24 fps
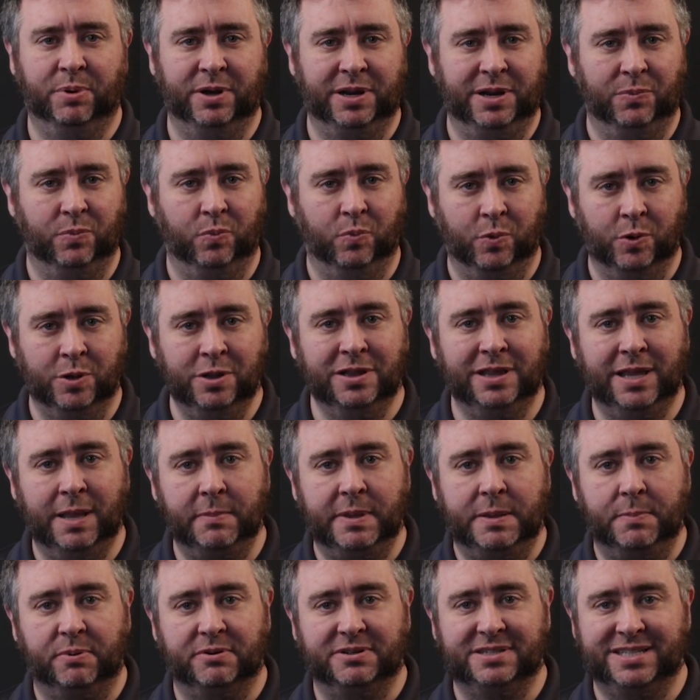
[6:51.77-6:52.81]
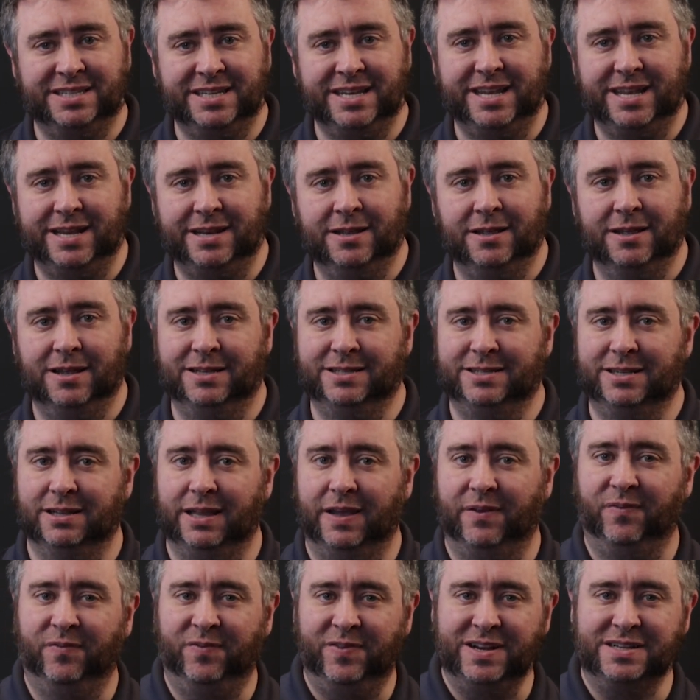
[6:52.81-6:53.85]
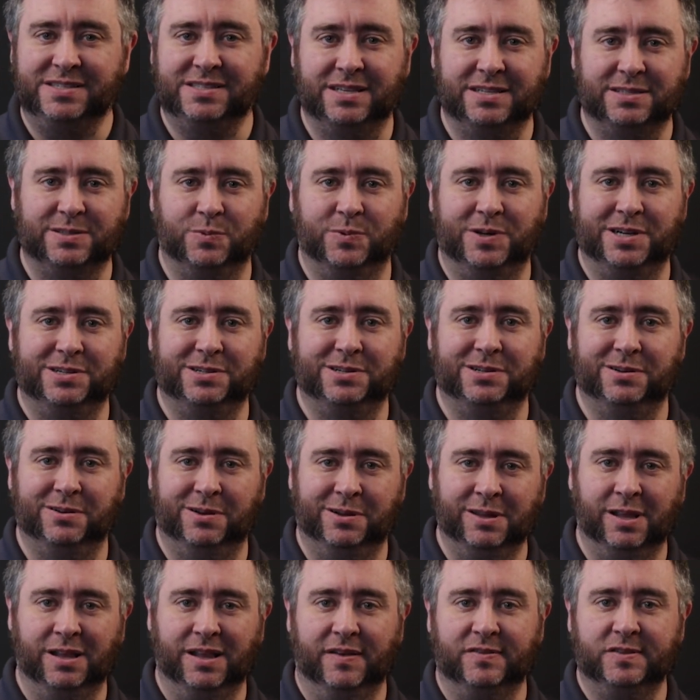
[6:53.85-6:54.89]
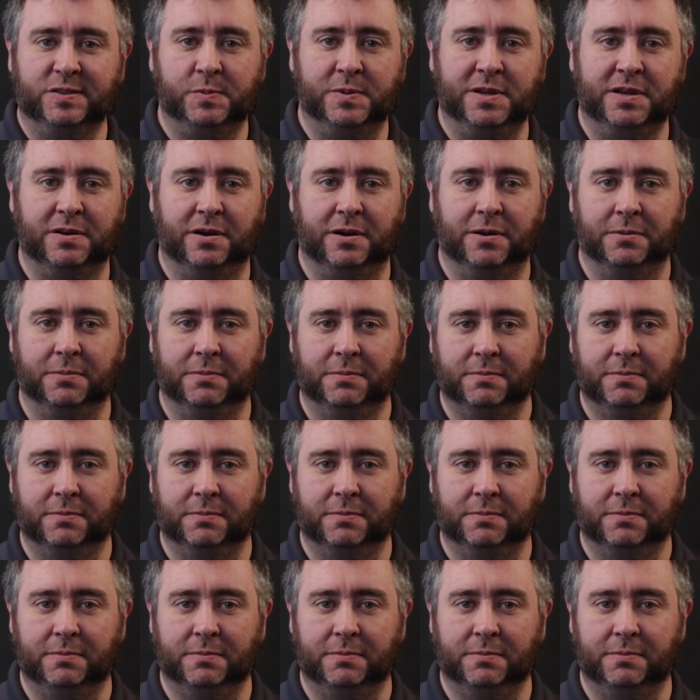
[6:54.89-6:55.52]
but it wouldn't let me proceed until I fixed the switch on the left speaker.